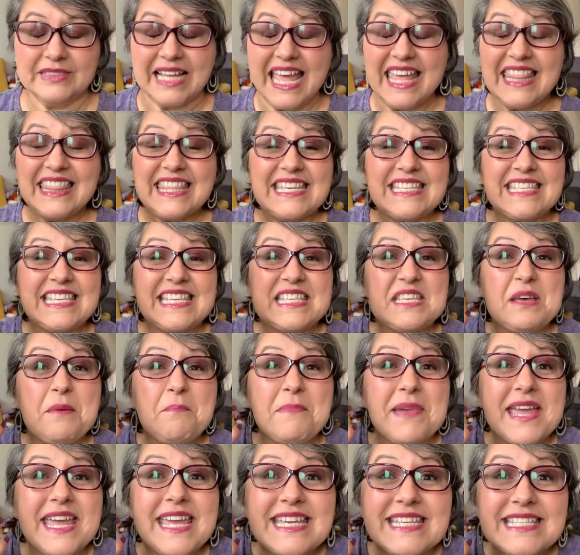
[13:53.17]
This is
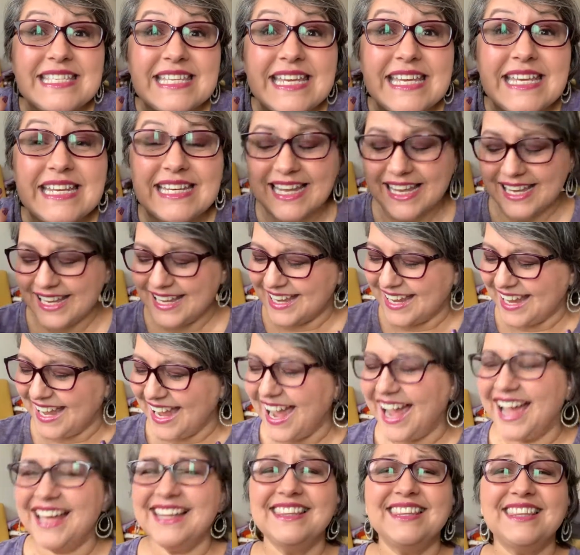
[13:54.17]
amazing.
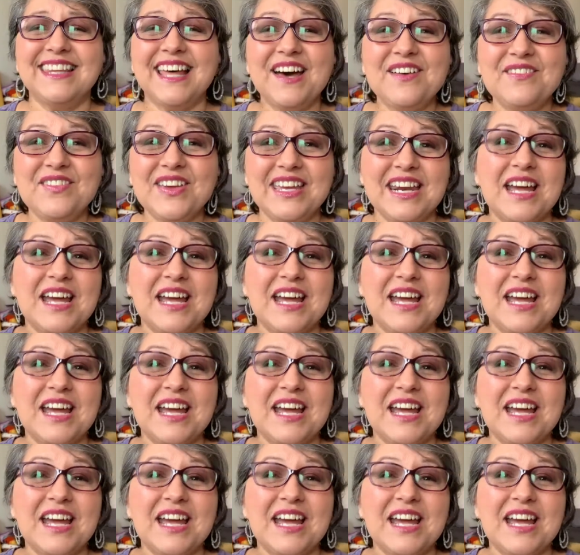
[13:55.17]
I love it.